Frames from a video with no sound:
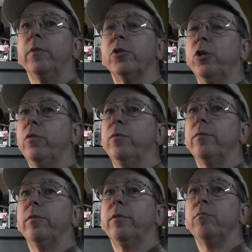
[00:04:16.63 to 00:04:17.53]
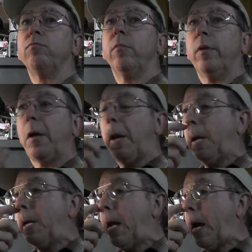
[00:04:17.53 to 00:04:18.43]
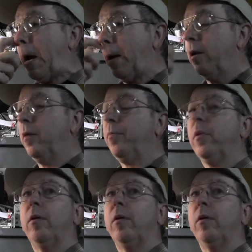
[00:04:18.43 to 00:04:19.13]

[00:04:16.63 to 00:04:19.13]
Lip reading: But I was just saying there was a big difference.